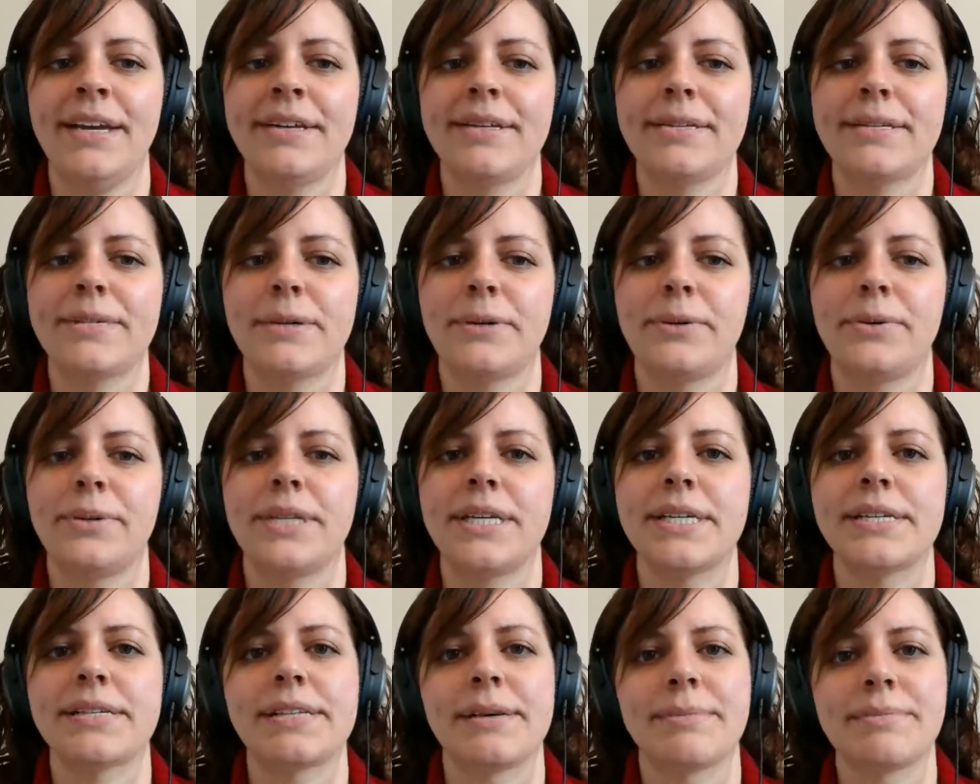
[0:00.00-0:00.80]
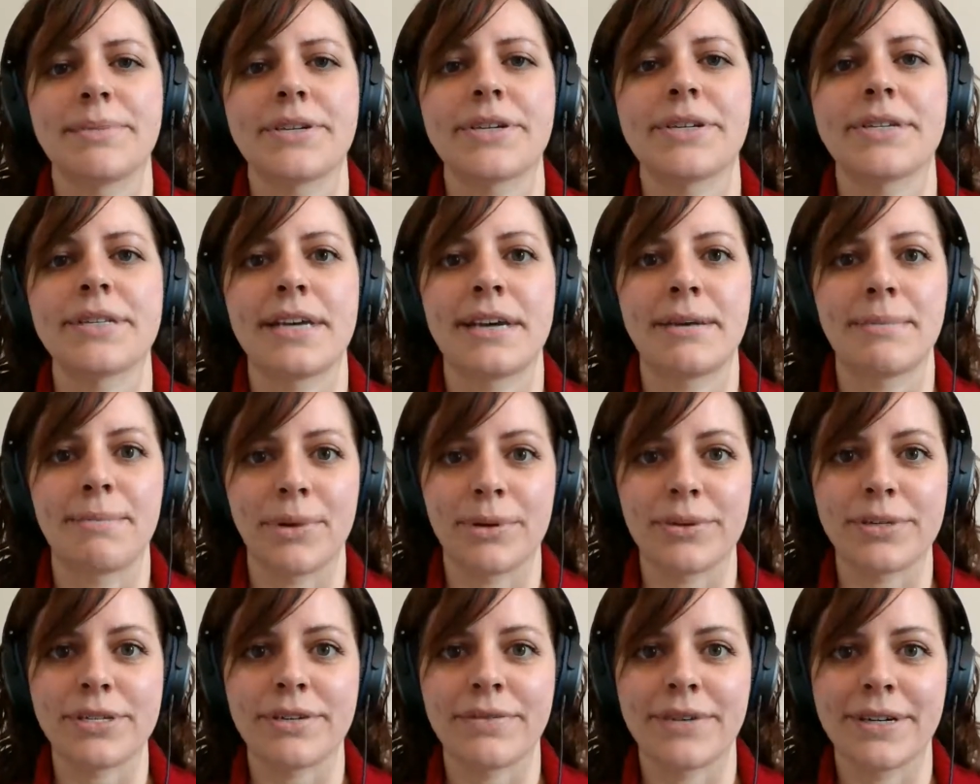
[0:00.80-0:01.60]
So the assumption that
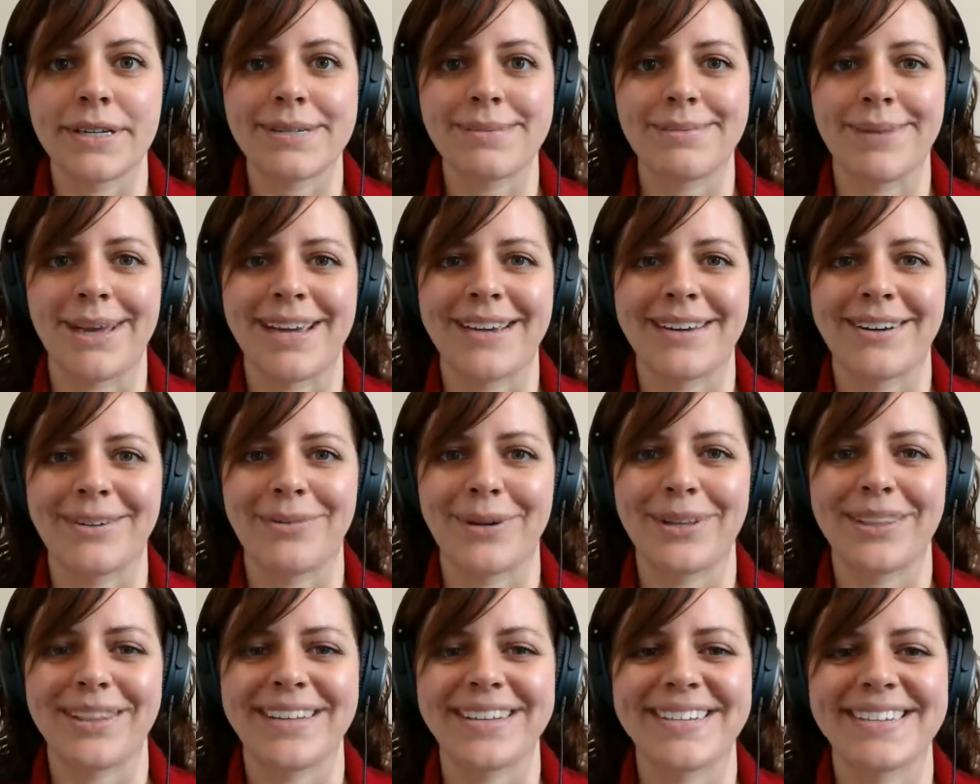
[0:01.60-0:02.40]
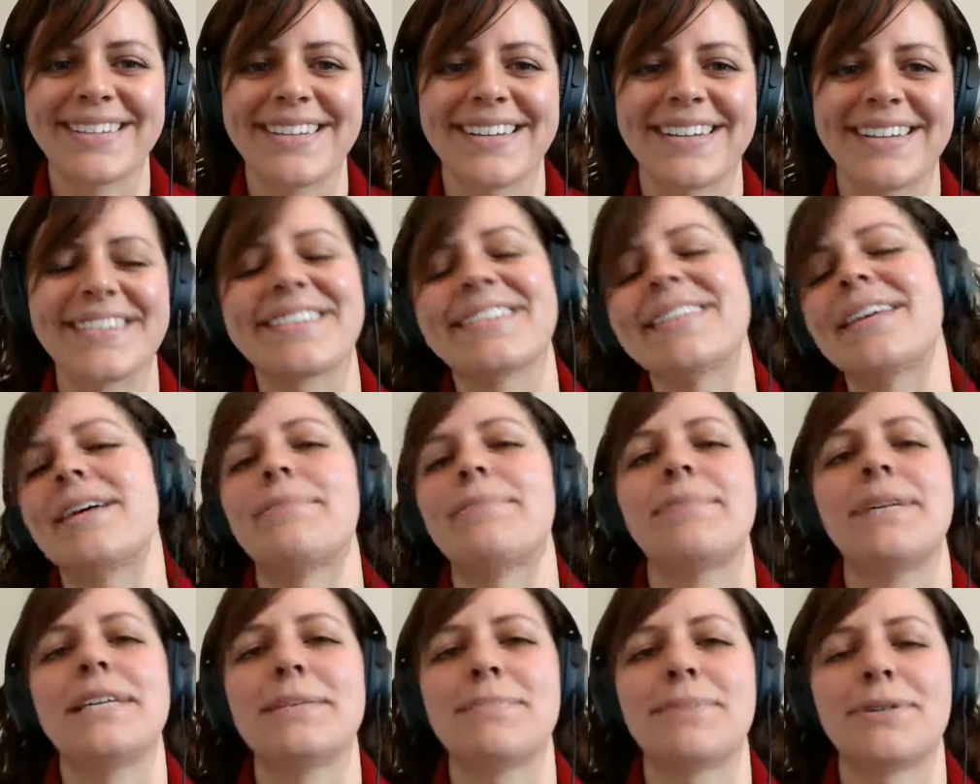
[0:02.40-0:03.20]
most of us make with this is
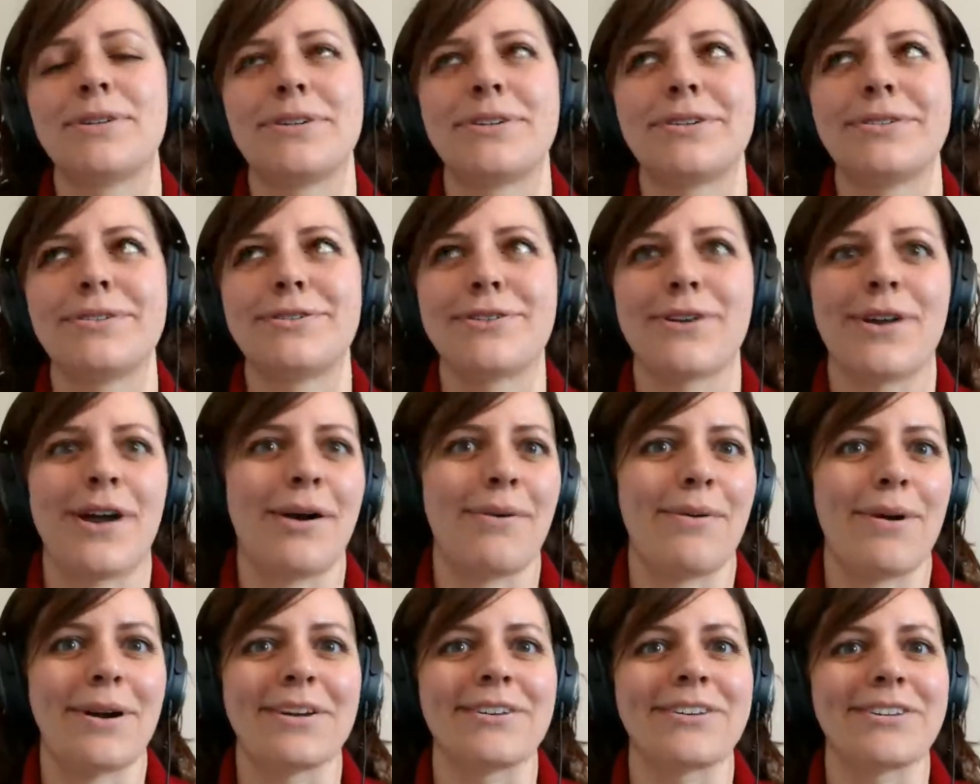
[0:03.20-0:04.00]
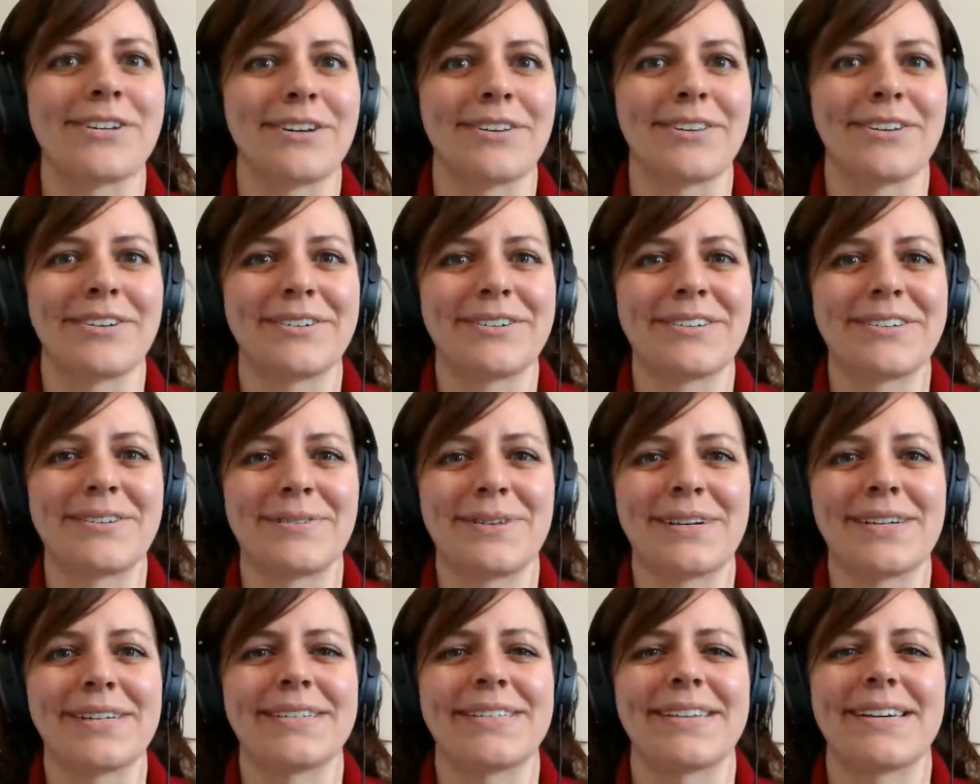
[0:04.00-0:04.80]
that people do not want to share their
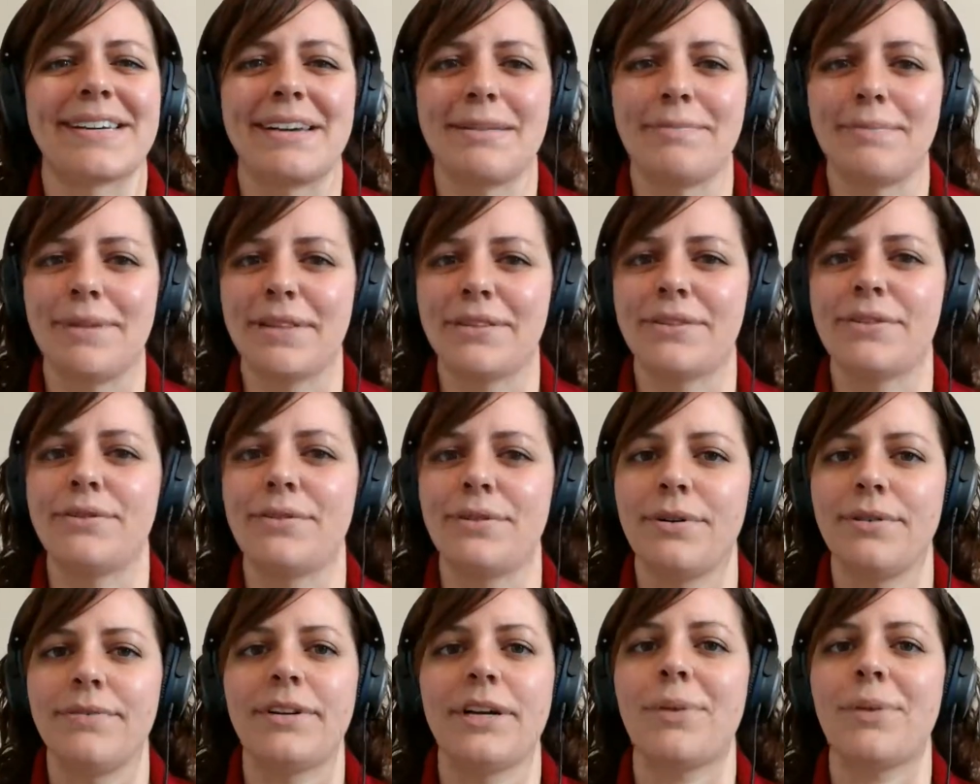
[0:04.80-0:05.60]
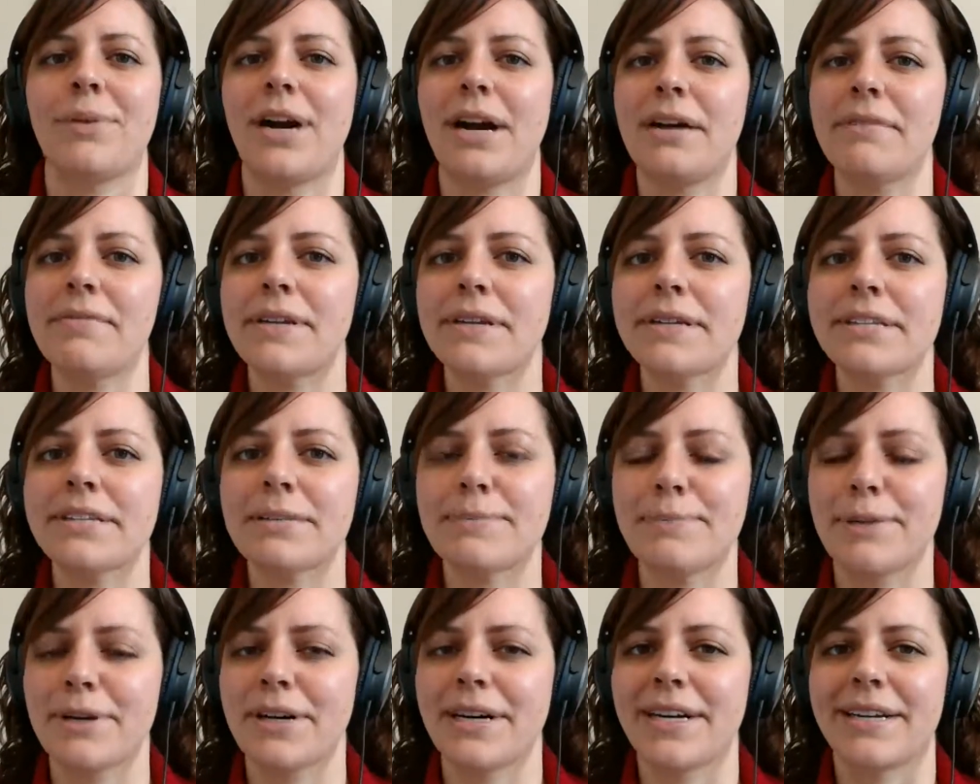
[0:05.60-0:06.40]
stories. Like, I've been through a very private
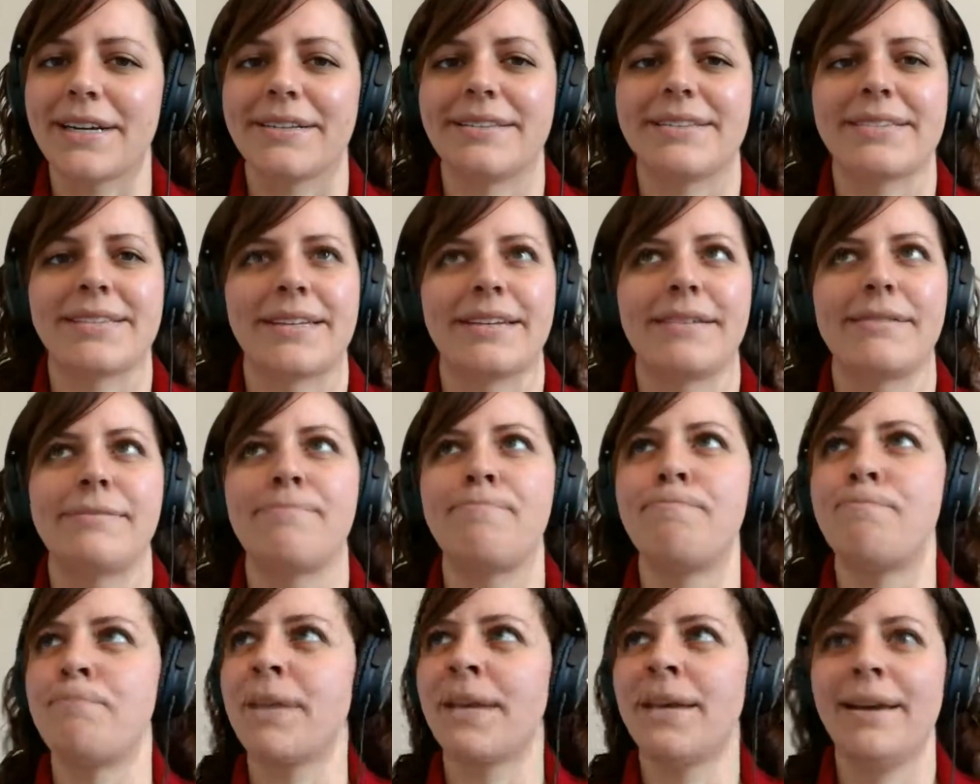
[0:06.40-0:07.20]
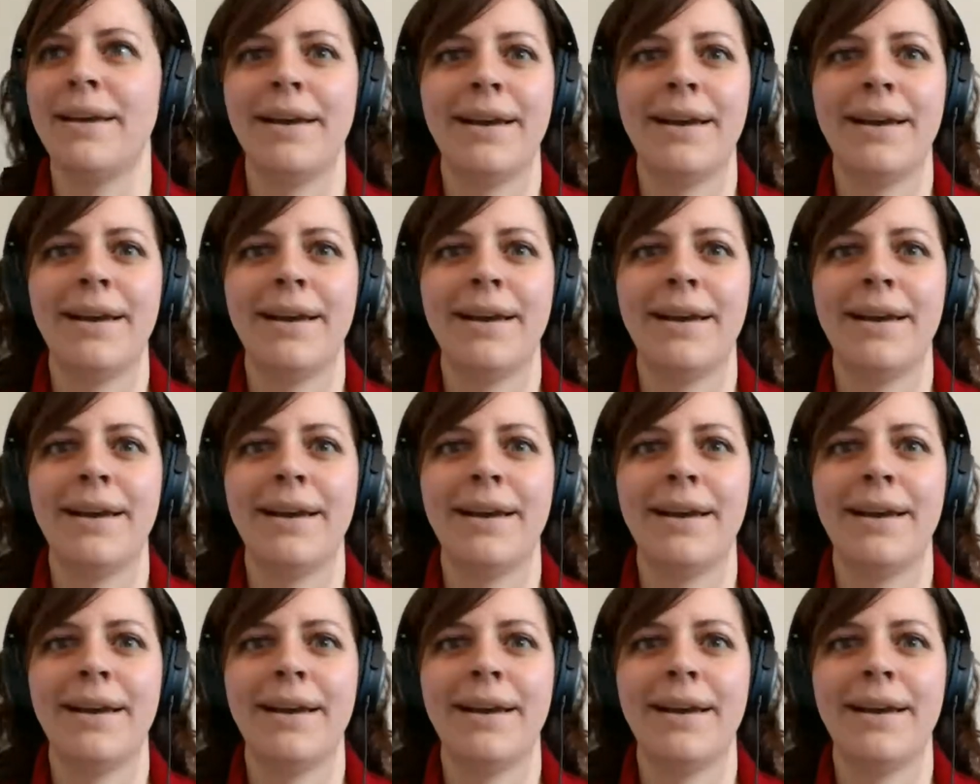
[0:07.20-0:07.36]
experience and